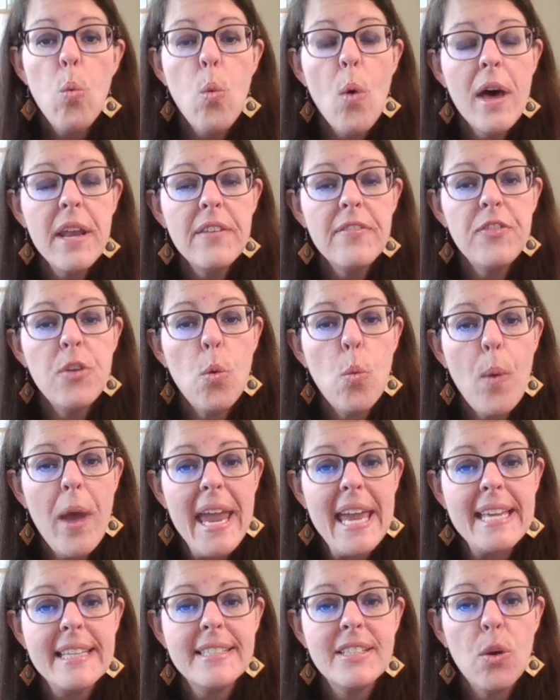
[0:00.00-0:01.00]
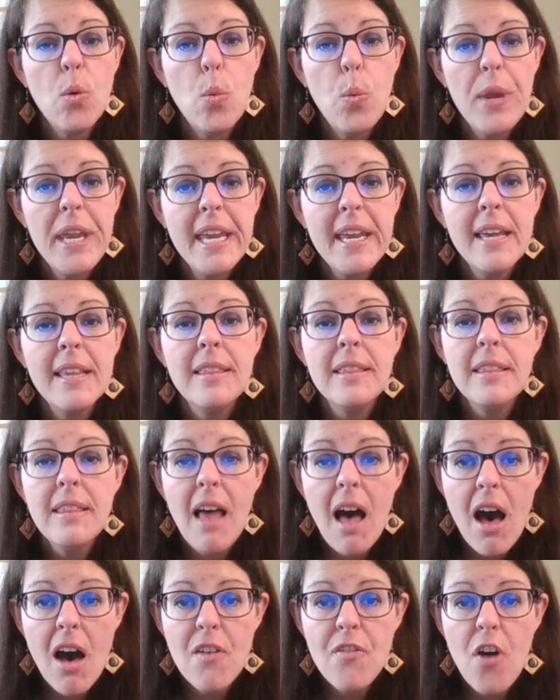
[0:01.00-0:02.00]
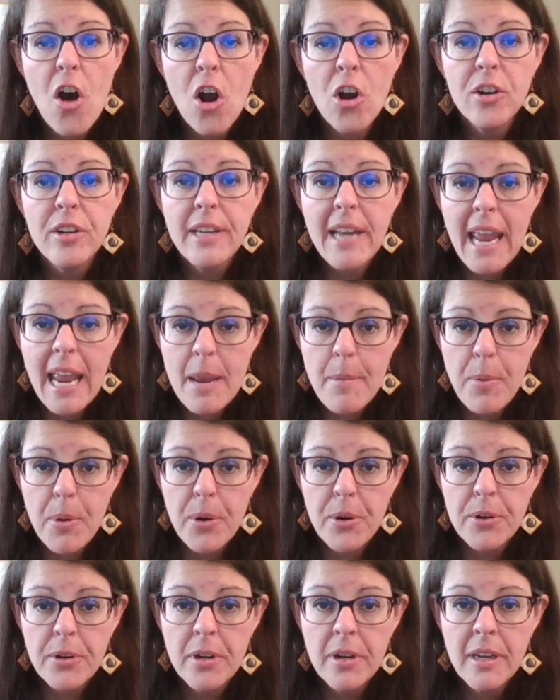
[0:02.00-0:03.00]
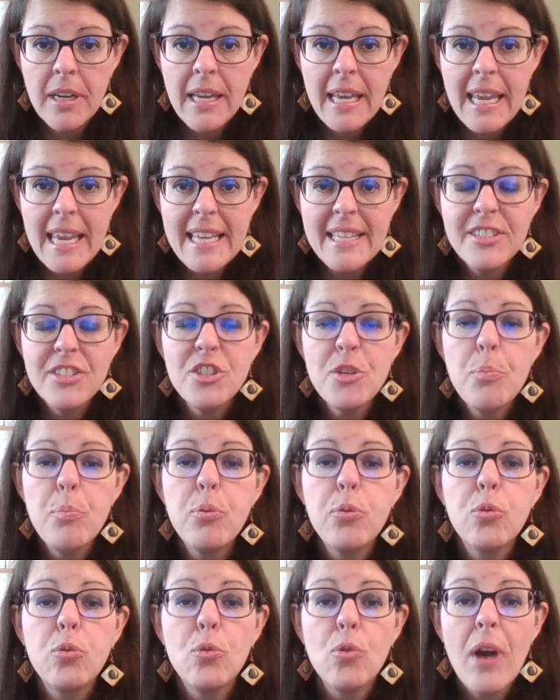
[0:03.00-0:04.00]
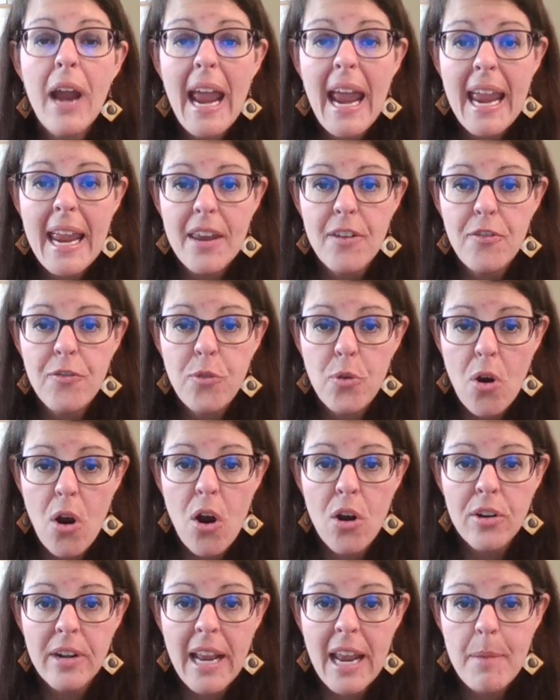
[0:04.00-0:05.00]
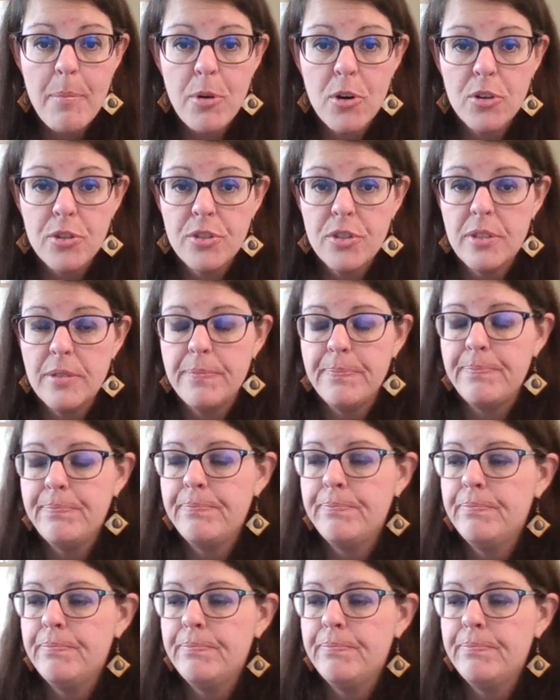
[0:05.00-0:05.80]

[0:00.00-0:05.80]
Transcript: One of the ways that we can love our neighbor is to pray for our neighbors.